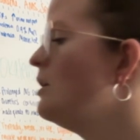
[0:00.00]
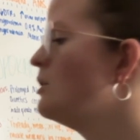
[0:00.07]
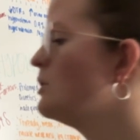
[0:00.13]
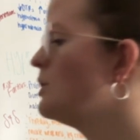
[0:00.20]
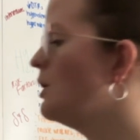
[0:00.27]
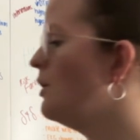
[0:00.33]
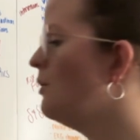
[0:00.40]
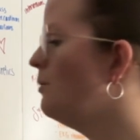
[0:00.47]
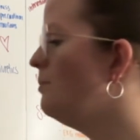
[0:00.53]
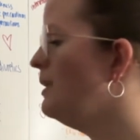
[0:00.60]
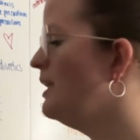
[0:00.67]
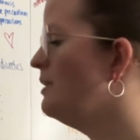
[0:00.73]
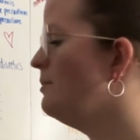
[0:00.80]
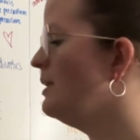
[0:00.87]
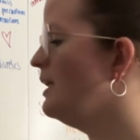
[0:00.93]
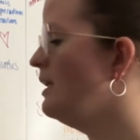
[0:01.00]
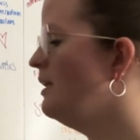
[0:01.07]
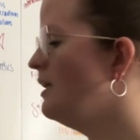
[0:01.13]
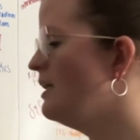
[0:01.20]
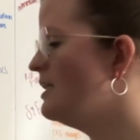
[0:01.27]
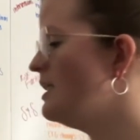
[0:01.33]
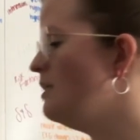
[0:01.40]
So
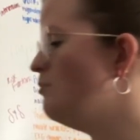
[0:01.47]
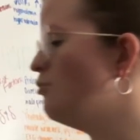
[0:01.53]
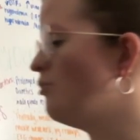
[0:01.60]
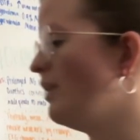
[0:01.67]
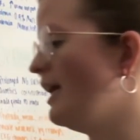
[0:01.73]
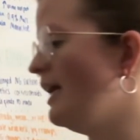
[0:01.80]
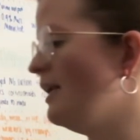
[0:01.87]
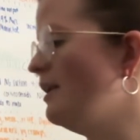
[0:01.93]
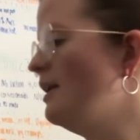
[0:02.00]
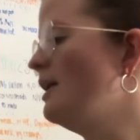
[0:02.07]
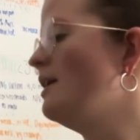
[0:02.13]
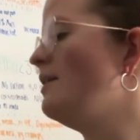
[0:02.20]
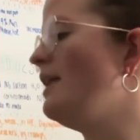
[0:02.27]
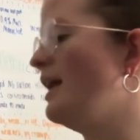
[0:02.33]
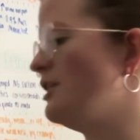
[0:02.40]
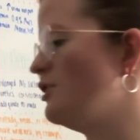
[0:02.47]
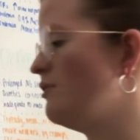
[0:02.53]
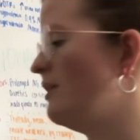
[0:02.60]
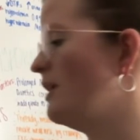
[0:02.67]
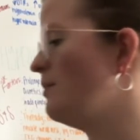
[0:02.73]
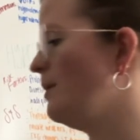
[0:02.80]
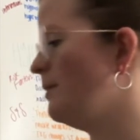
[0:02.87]
BNP is the brain
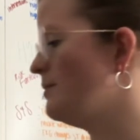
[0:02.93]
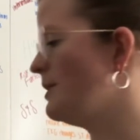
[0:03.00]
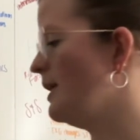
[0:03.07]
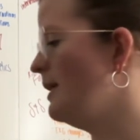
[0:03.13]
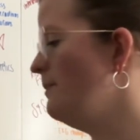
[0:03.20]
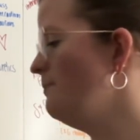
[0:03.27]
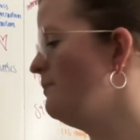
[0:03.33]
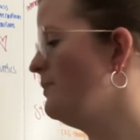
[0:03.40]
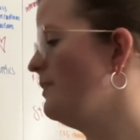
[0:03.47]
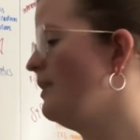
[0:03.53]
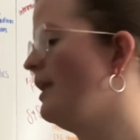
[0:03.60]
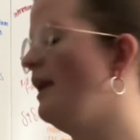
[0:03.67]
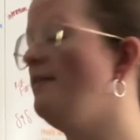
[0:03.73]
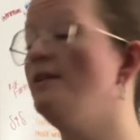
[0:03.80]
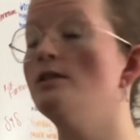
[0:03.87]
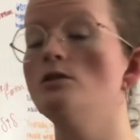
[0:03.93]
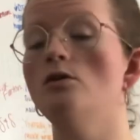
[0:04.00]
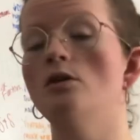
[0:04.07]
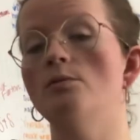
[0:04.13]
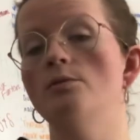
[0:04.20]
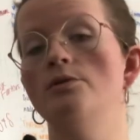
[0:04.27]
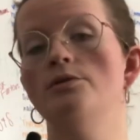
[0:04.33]
natriuretic peptide, and this
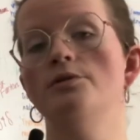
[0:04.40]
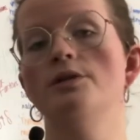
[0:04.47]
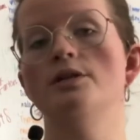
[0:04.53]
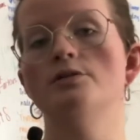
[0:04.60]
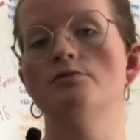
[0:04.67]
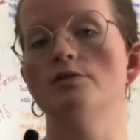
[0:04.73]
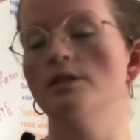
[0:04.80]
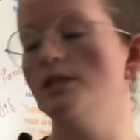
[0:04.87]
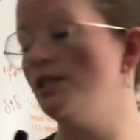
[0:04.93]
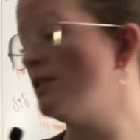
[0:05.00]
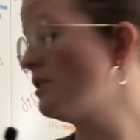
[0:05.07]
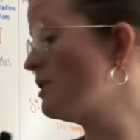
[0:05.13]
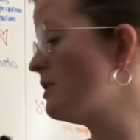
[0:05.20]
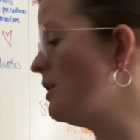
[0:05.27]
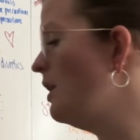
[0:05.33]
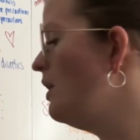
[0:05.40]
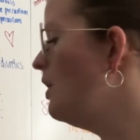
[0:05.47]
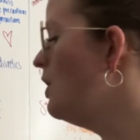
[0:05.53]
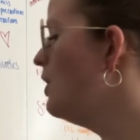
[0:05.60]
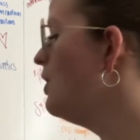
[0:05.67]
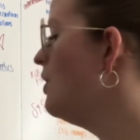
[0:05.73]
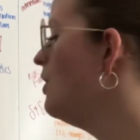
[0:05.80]
hormone is released
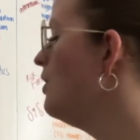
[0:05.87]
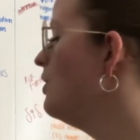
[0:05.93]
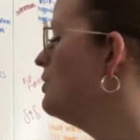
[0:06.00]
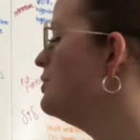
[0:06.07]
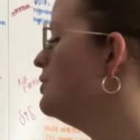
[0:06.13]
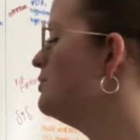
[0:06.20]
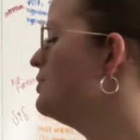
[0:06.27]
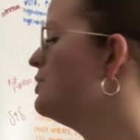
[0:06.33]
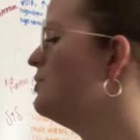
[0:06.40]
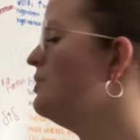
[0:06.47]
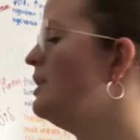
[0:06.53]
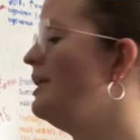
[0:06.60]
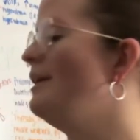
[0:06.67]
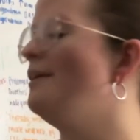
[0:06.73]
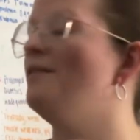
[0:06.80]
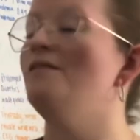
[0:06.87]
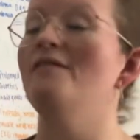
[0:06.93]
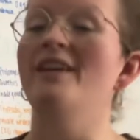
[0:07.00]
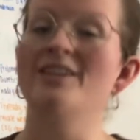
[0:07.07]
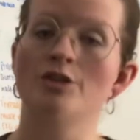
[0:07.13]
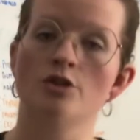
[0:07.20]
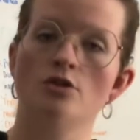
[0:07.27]
due to the
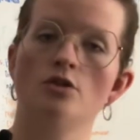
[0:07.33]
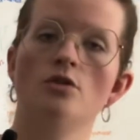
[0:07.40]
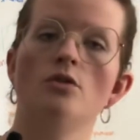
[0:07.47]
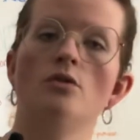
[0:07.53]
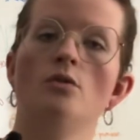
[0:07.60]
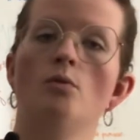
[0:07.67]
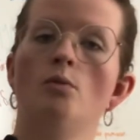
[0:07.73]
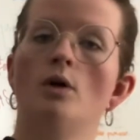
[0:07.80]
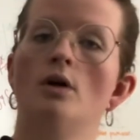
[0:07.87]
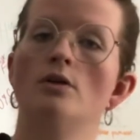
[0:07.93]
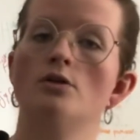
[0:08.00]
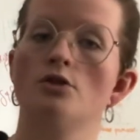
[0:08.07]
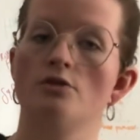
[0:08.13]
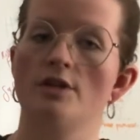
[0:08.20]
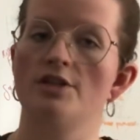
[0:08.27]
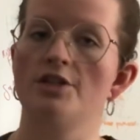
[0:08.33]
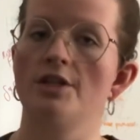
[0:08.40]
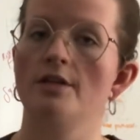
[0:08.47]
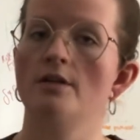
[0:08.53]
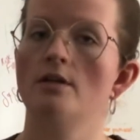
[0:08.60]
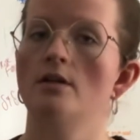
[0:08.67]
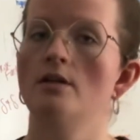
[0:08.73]
ventricle wall
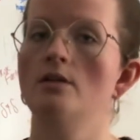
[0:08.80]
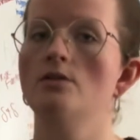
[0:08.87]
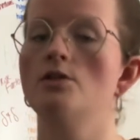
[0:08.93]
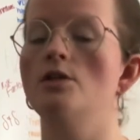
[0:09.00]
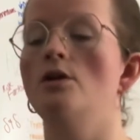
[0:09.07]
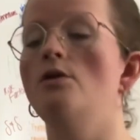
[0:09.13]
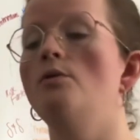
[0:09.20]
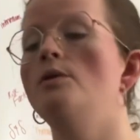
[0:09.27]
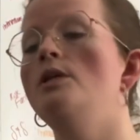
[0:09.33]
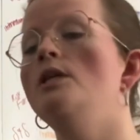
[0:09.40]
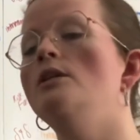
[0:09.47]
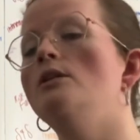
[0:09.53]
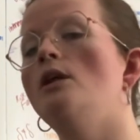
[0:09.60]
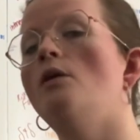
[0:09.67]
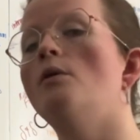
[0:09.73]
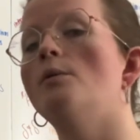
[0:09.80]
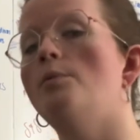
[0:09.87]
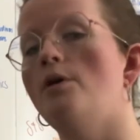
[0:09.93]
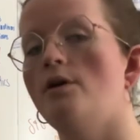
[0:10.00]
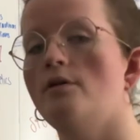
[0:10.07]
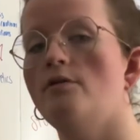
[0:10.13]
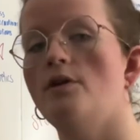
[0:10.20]
stretching, so the lower
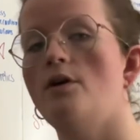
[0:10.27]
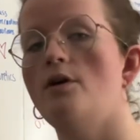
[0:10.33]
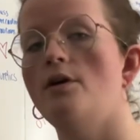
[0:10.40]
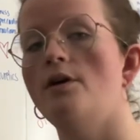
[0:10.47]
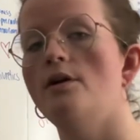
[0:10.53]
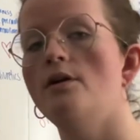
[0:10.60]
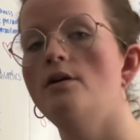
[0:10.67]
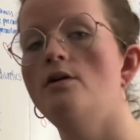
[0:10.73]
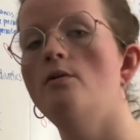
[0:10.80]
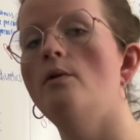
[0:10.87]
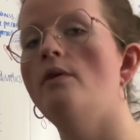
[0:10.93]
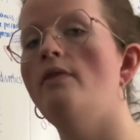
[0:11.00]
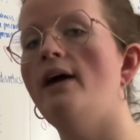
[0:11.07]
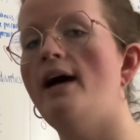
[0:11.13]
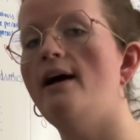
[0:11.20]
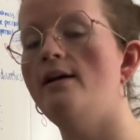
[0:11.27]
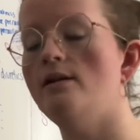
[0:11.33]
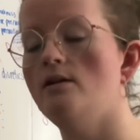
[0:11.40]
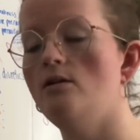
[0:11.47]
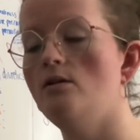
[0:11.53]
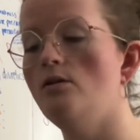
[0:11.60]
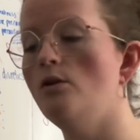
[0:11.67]
part of the heart. When
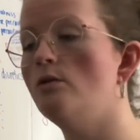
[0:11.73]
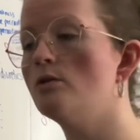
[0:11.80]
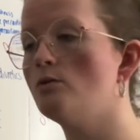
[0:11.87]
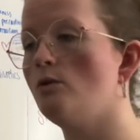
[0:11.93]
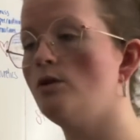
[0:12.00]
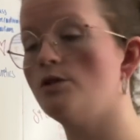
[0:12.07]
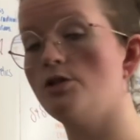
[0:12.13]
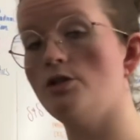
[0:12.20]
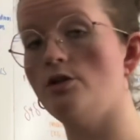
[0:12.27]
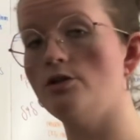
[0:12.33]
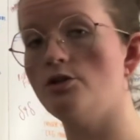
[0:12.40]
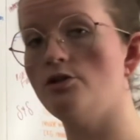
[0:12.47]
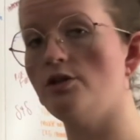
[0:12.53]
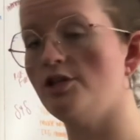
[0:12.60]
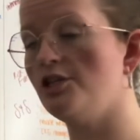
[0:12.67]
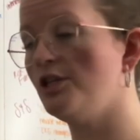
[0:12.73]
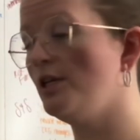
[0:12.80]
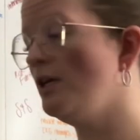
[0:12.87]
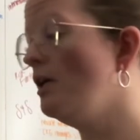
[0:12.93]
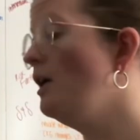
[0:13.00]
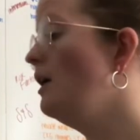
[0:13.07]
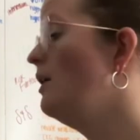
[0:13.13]
those walls start stretching,